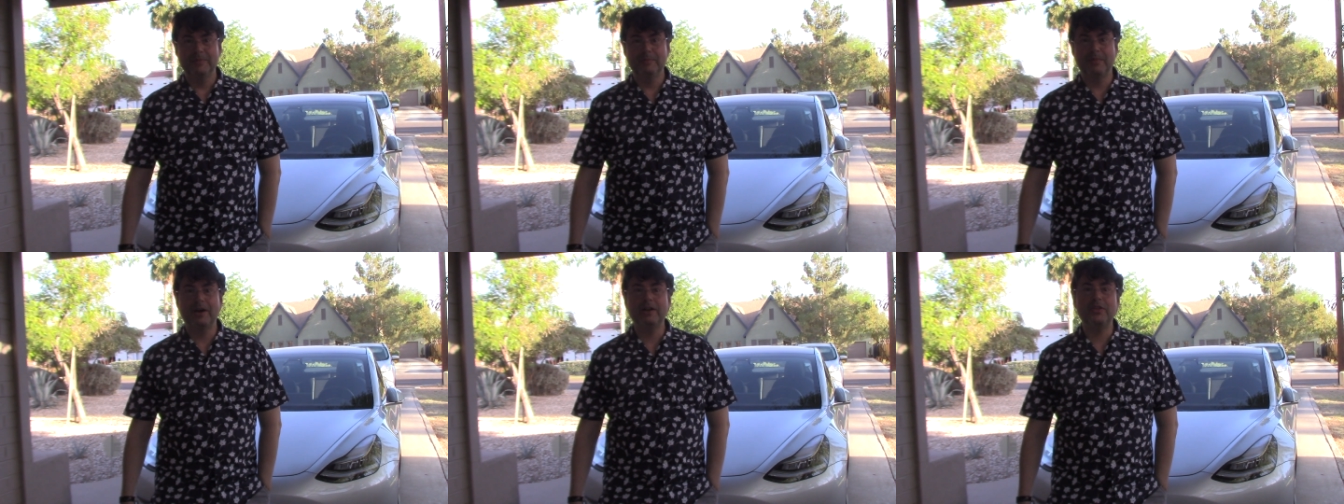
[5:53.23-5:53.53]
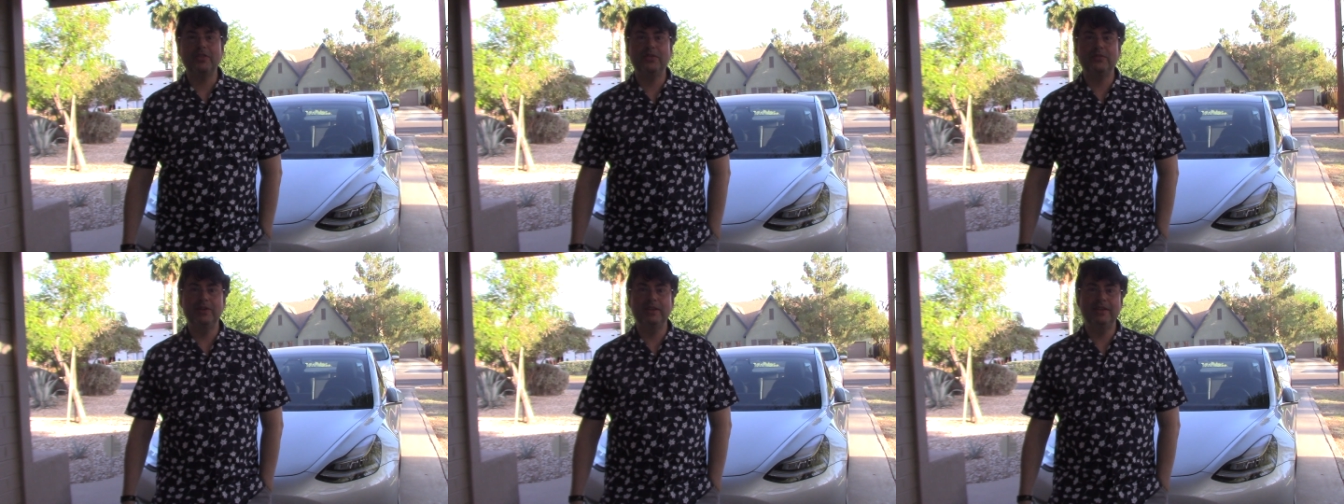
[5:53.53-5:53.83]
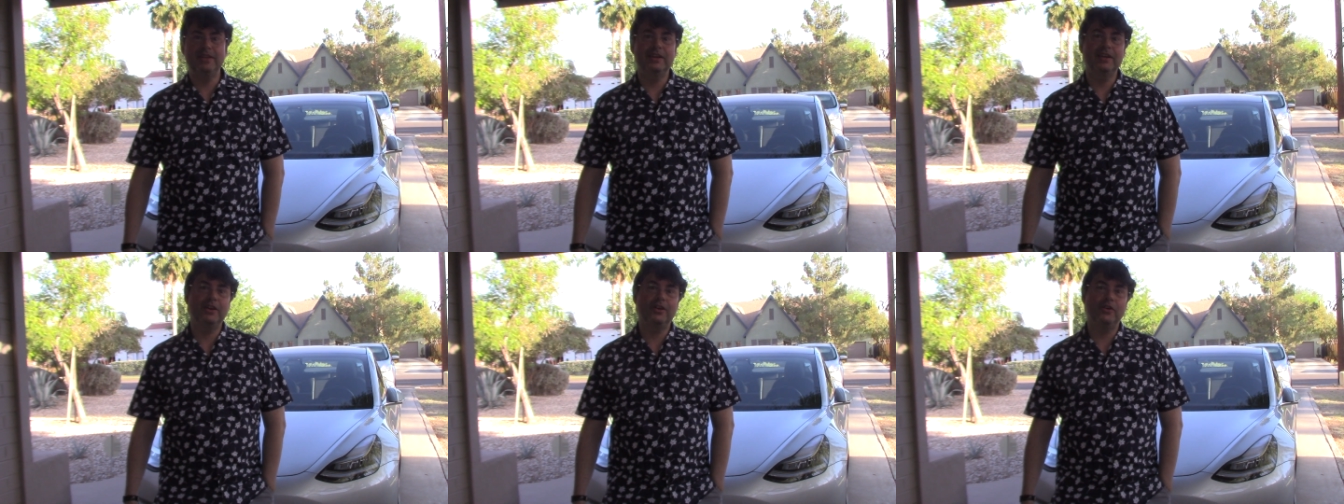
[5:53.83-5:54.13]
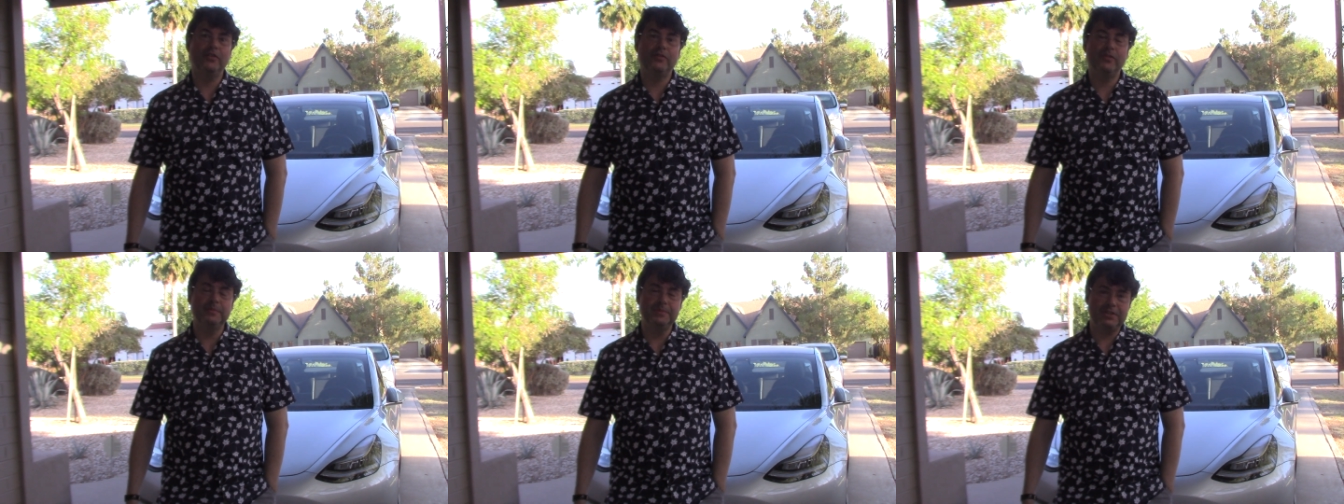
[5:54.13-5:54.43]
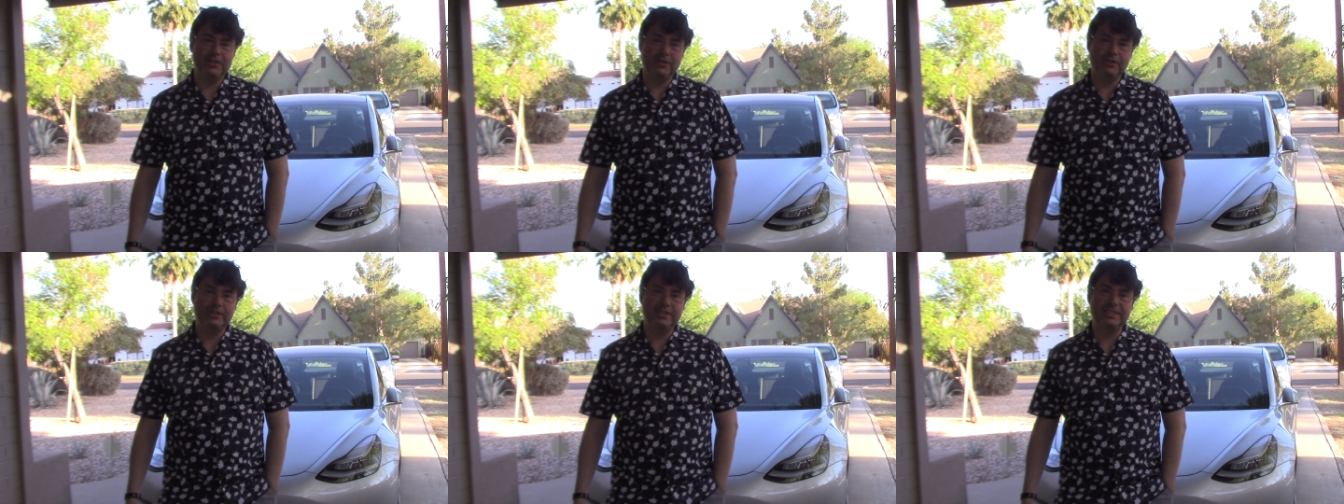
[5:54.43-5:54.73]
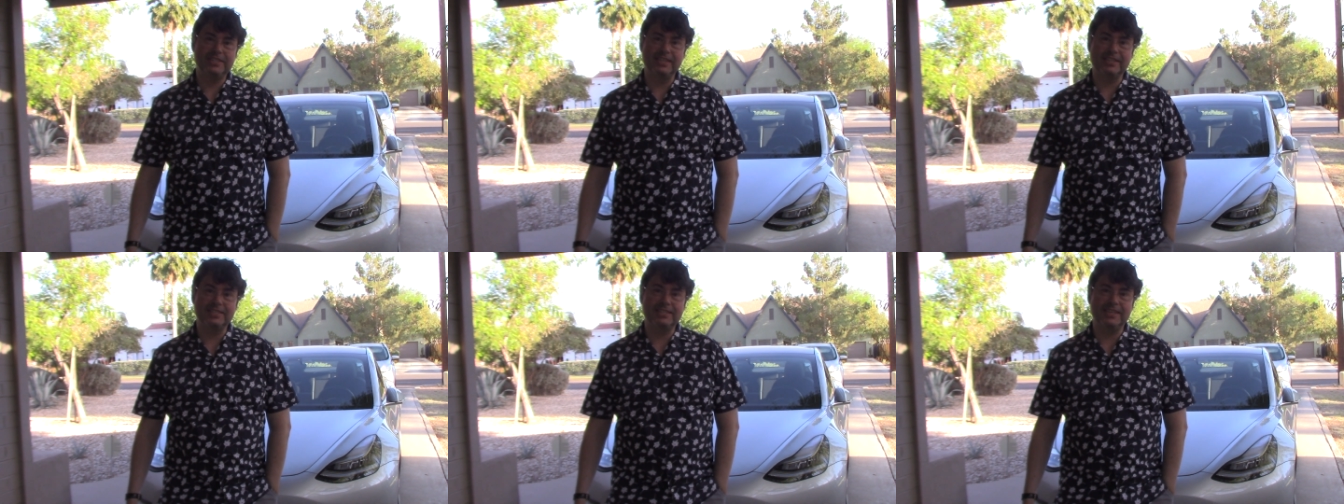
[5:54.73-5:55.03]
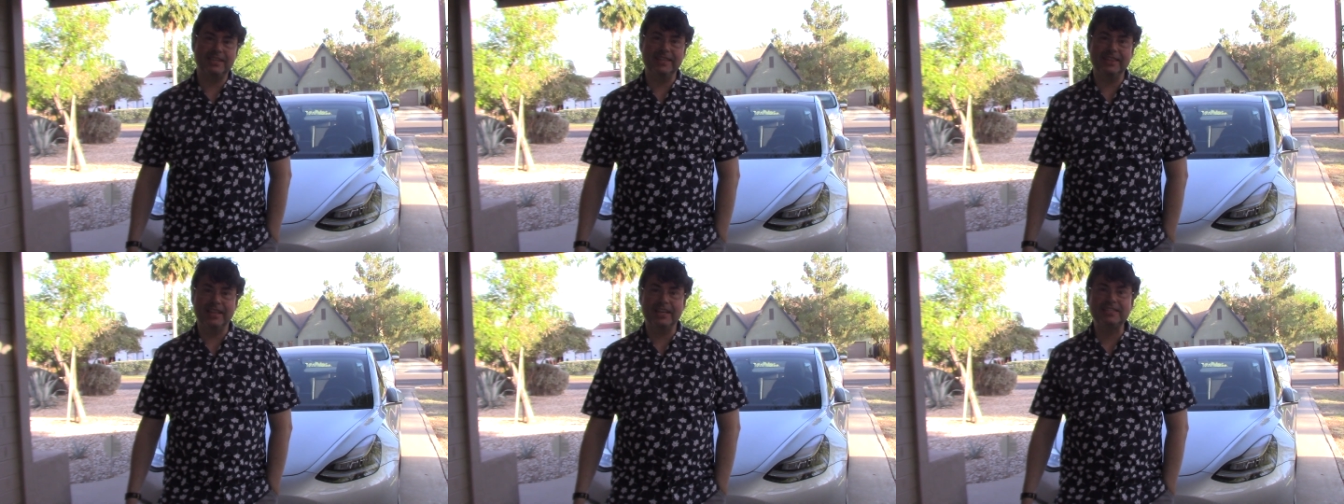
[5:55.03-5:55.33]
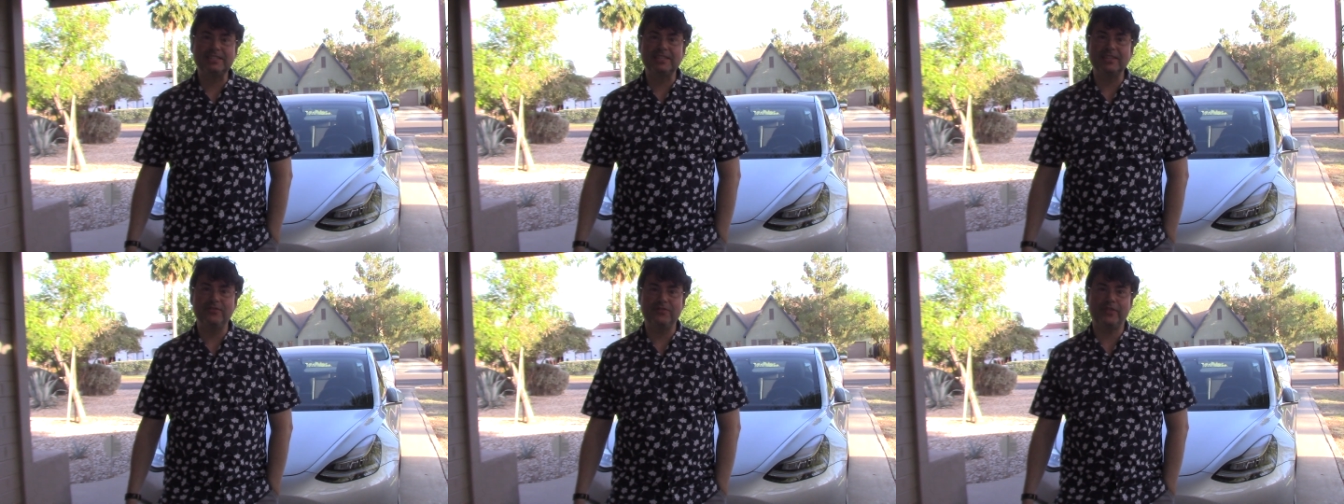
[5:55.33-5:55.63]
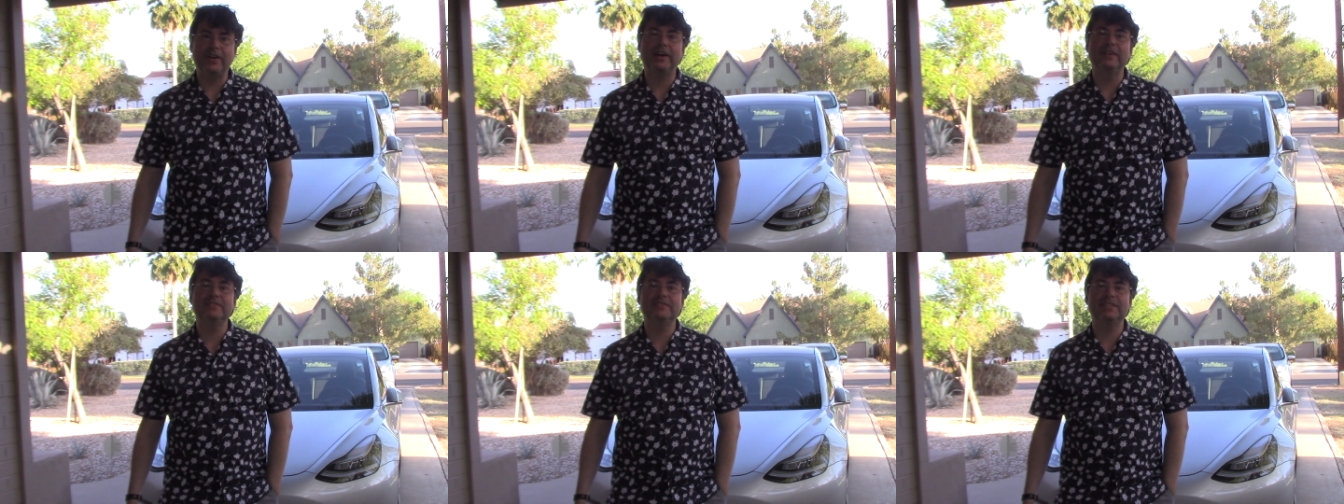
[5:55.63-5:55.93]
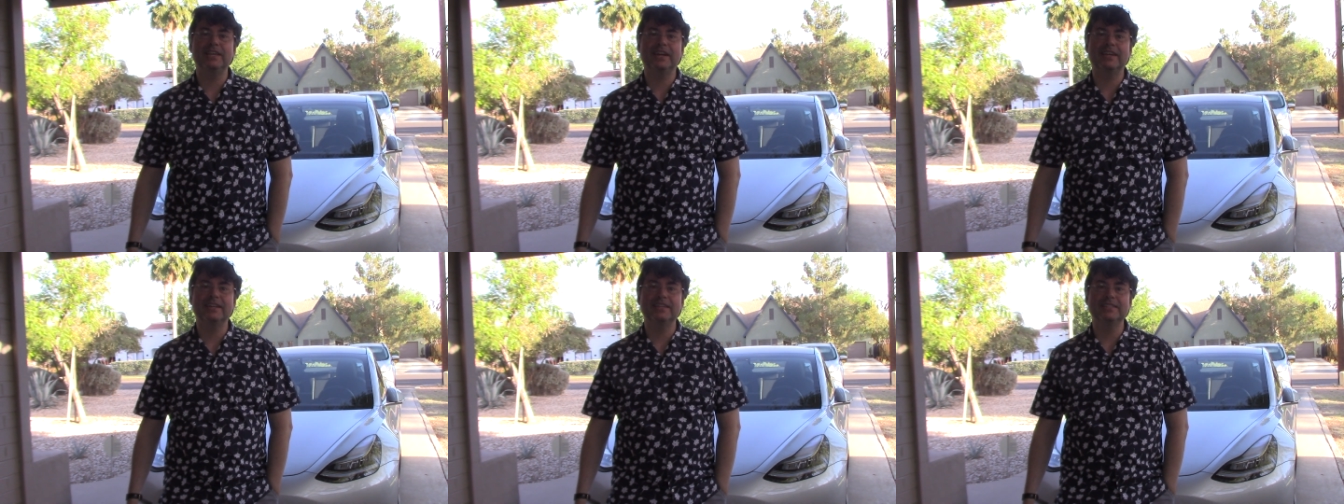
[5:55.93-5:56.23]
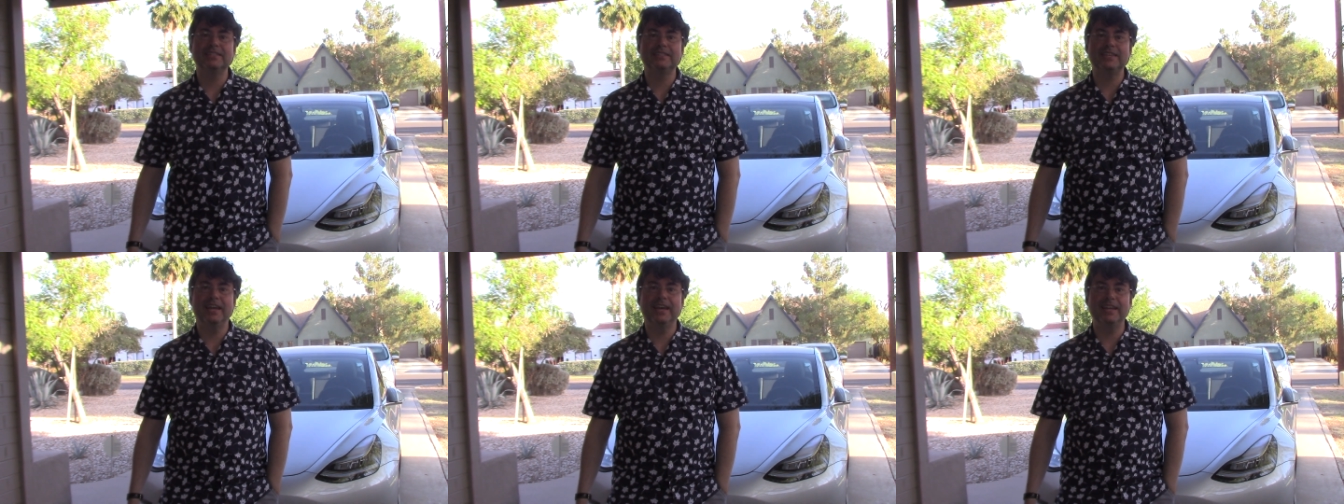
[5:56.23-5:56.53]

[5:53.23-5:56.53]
Model 3 can go from 0 to 60 in less than 5 seconds,